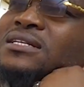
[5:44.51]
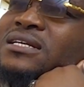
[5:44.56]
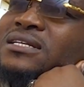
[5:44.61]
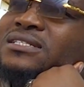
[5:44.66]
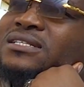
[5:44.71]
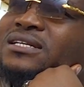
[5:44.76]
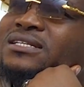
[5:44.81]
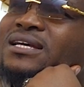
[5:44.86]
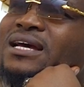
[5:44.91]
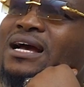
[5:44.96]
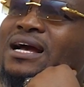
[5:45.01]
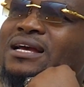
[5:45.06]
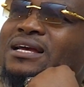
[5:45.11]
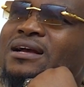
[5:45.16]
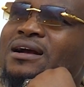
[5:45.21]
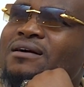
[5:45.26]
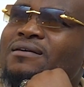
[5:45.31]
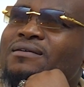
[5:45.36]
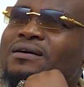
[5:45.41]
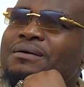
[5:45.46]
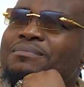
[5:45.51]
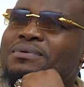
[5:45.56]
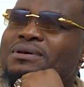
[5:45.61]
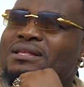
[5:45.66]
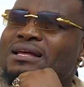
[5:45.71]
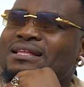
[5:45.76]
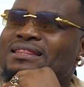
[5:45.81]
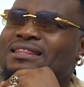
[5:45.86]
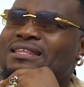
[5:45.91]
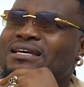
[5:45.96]
these days, I, I, I
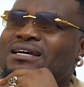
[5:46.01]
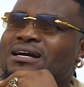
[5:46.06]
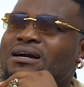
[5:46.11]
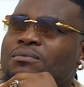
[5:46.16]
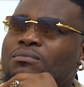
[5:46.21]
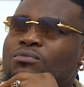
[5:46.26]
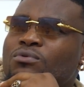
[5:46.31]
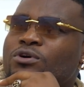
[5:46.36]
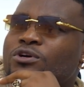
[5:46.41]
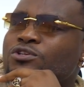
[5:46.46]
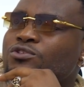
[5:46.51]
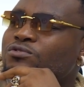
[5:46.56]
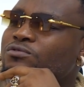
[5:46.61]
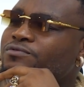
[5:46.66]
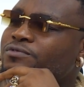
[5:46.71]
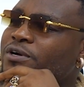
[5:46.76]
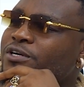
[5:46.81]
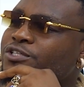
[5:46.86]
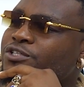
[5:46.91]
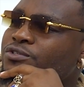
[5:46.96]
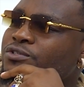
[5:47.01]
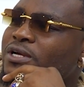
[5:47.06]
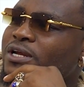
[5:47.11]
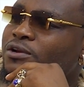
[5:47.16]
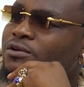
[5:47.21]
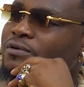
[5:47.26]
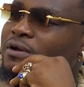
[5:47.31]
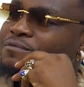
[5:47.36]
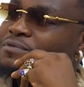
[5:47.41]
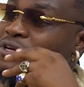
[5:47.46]
mean, I think I'm more into fashion. I
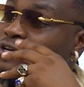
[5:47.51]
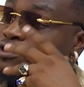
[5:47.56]
know I've